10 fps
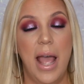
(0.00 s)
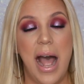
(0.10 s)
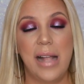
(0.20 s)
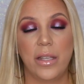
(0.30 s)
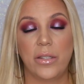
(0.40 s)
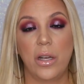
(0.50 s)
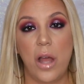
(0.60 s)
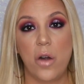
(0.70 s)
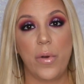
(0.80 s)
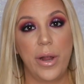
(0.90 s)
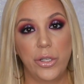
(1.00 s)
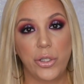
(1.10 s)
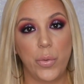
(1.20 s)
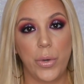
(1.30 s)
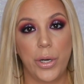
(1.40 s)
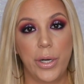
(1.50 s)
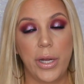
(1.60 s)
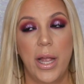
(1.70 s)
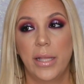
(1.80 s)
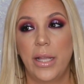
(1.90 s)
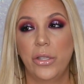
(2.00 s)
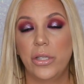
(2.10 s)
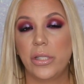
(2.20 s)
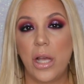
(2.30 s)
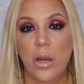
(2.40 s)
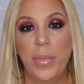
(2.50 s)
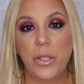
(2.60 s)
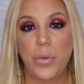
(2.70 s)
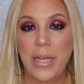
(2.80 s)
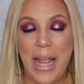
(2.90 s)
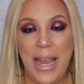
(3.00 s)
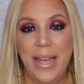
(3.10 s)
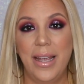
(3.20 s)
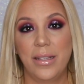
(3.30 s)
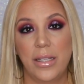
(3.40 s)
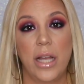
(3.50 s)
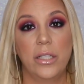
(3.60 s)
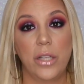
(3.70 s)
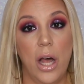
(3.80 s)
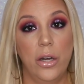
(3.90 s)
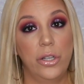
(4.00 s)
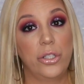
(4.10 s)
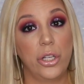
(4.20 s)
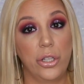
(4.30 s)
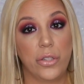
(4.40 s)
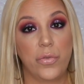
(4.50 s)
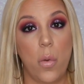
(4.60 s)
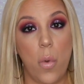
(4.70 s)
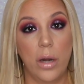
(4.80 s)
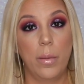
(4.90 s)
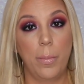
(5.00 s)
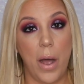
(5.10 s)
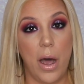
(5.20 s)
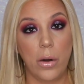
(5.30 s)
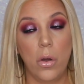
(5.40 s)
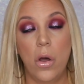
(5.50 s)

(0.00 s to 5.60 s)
At the salon where I used to work, they used to sell them between $8 and $10 just for one bottle.